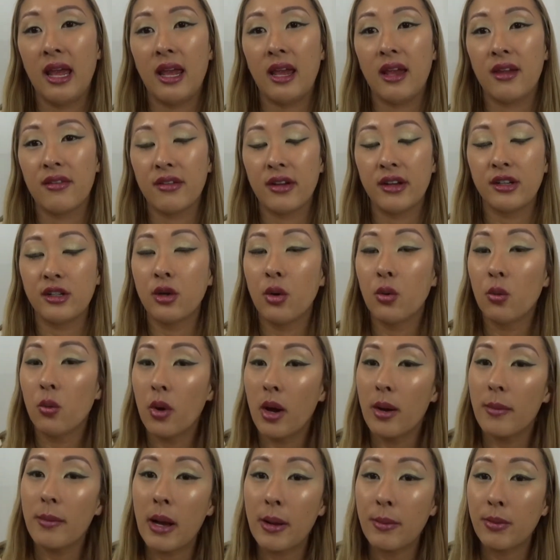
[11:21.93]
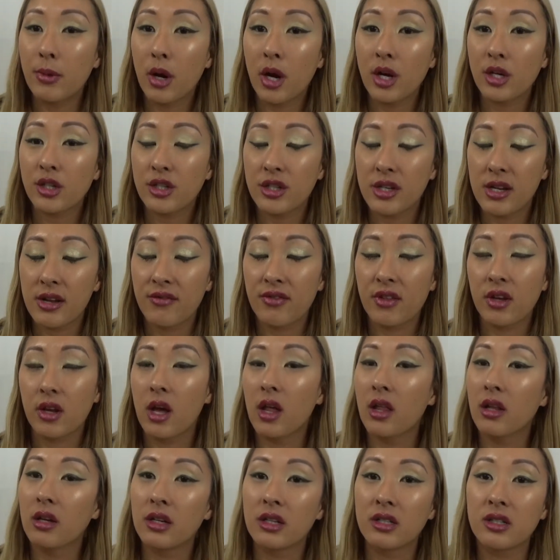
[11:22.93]
if I don't wet my brush, if the
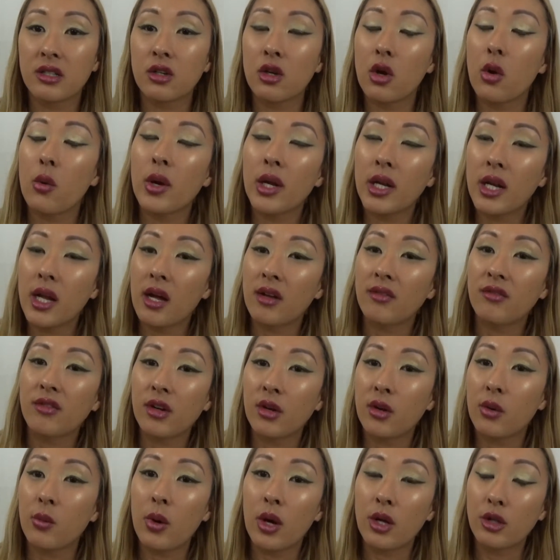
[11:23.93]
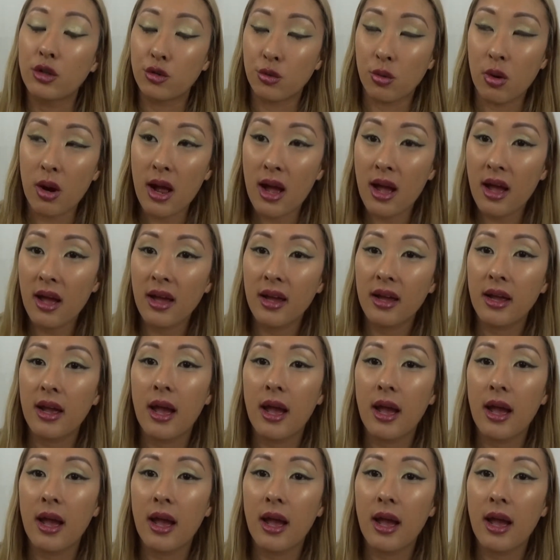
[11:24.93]
color isn't going on very well dry,